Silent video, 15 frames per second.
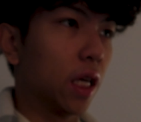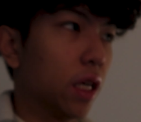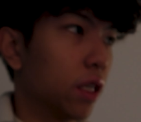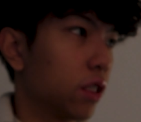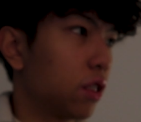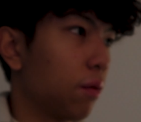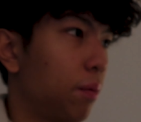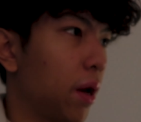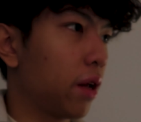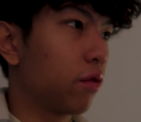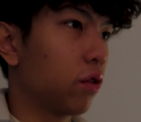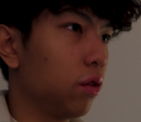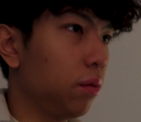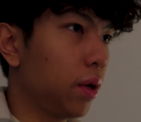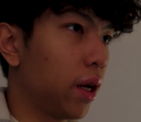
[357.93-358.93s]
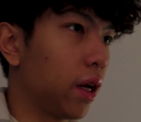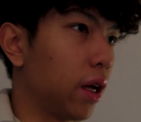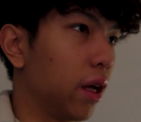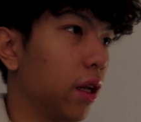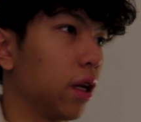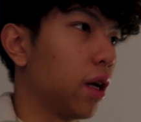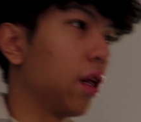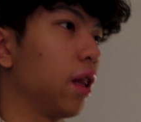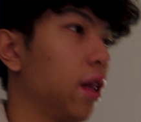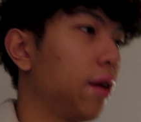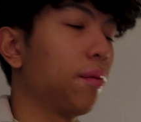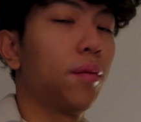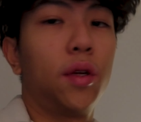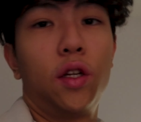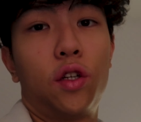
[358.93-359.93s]
is the bedroom, and
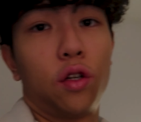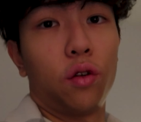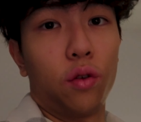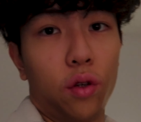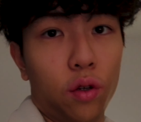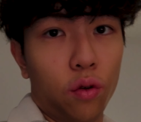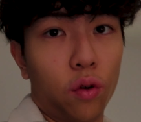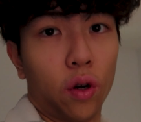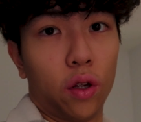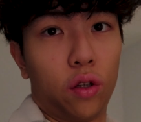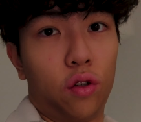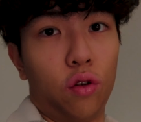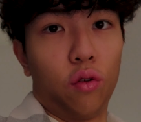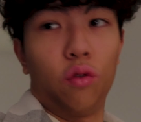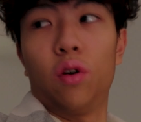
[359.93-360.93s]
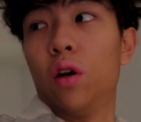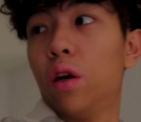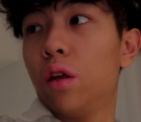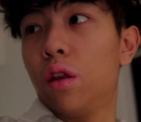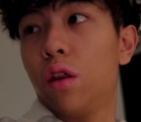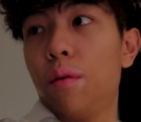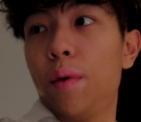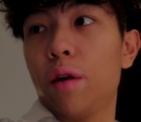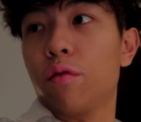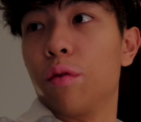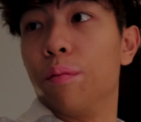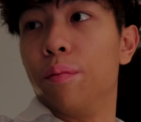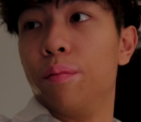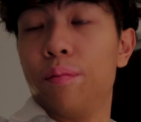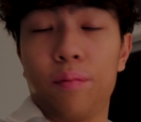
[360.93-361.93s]
let me show you to the bedroom.